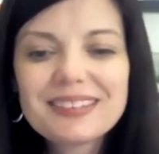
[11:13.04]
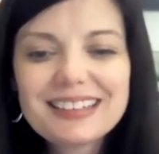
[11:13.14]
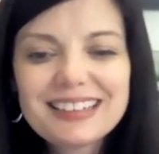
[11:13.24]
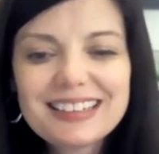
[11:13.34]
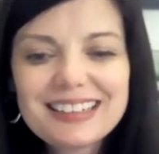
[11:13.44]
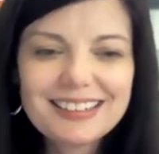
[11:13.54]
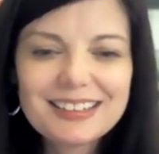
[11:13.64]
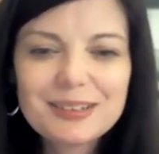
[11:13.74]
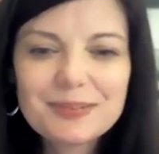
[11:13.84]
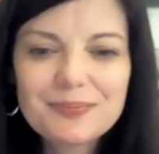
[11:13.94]

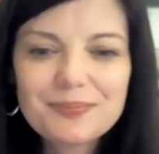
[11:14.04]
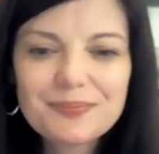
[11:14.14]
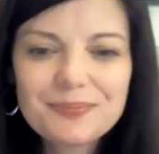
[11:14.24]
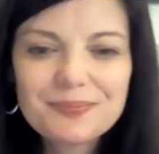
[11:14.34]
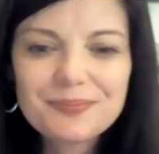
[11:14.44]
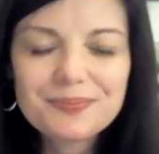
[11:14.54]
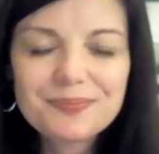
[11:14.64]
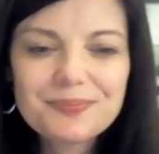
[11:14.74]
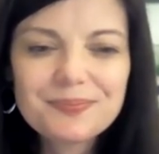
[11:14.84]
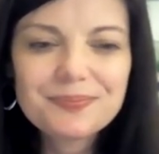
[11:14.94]

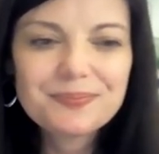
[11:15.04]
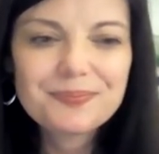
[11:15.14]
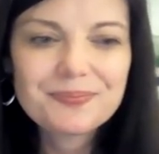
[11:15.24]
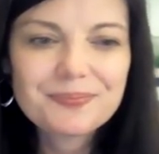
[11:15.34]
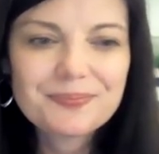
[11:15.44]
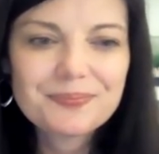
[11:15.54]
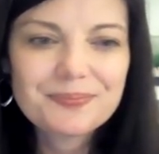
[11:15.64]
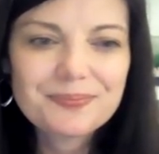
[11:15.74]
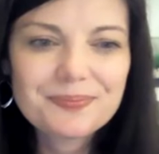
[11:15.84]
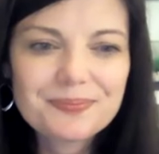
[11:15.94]

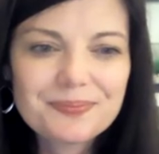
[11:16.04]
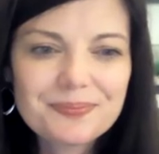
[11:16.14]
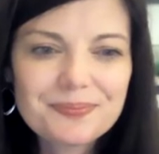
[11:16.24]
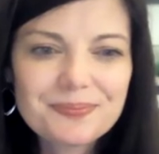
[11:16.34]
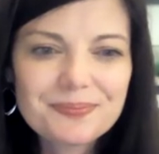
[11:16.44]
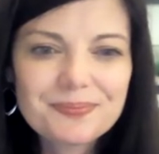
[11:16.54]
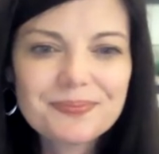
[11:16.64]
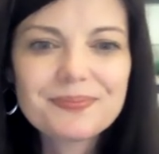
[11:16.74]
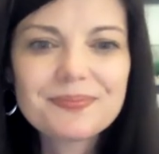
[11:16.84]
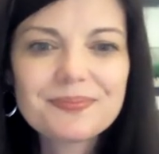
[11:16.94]

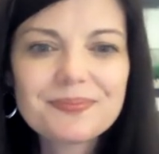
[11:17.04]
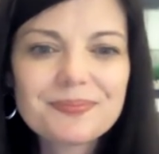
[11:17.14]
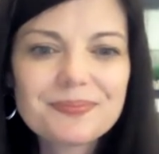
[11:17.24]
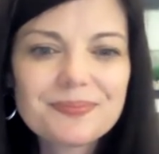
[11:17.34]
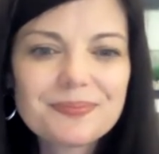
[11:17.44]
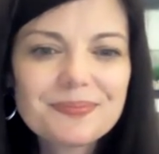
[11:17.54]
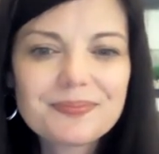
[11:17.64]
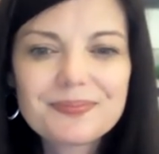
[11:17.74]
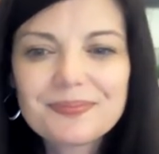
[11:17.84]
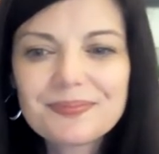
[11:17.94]
Nothing is said.